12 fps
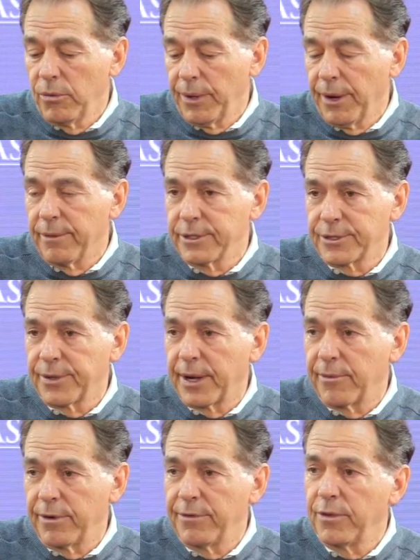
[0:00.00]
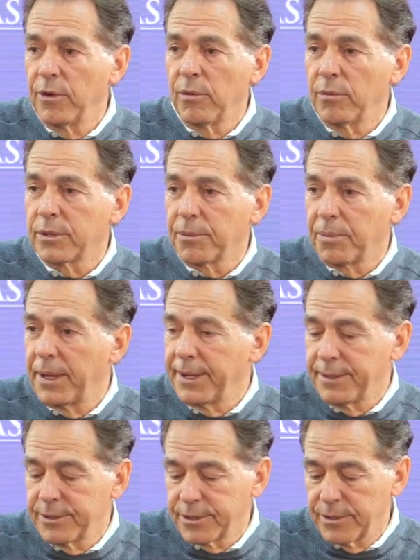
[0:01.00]
We always try to review it with the
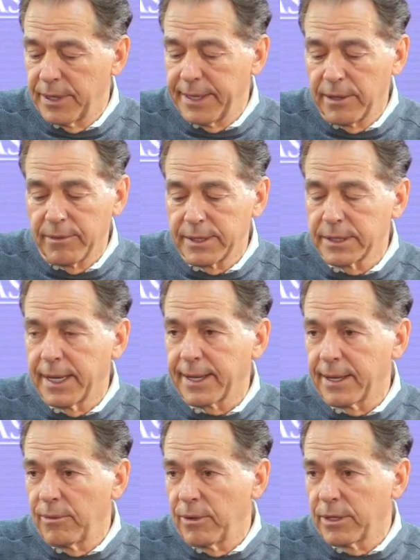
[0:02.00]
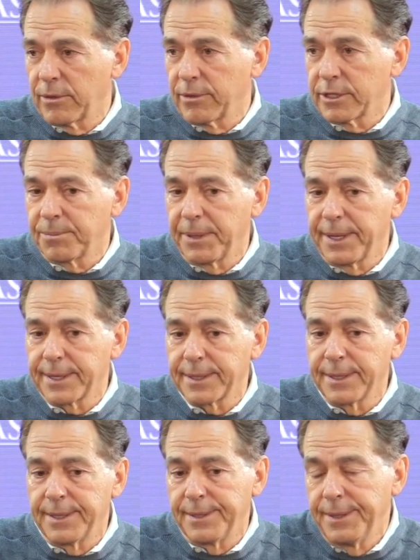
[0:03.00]
players so they know exactly what to
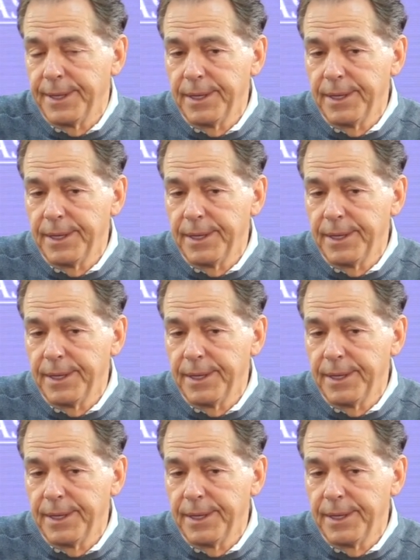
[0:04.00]
expect, and